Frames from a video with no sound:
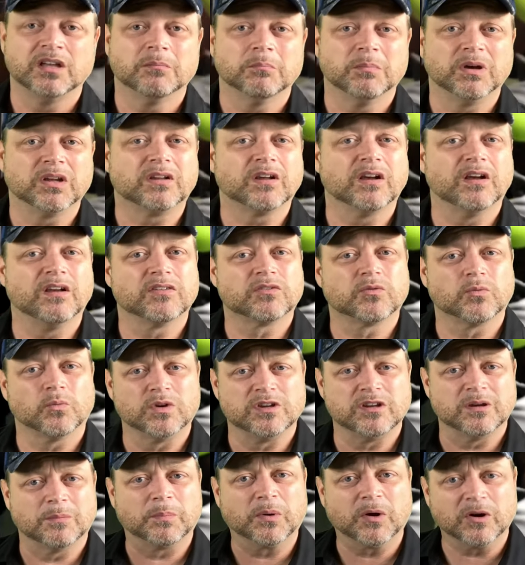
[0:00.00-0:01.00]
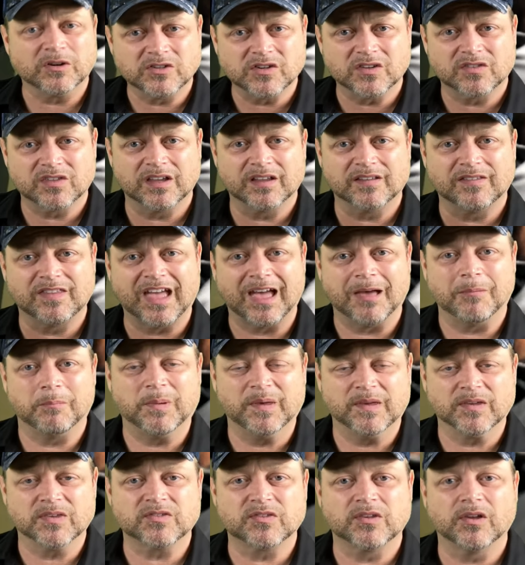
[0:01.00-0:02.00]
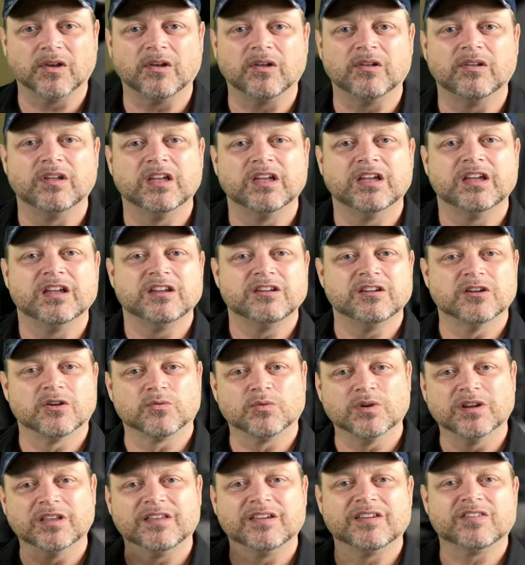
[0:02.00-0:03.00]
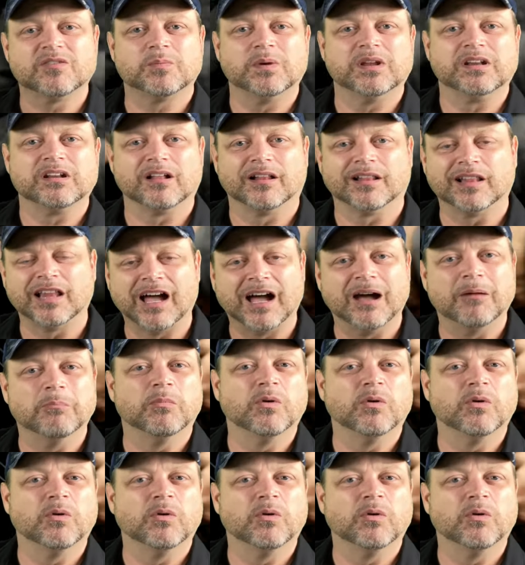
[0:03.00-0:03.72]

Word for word: Because when you're purchasing that pistol, you really spend a lot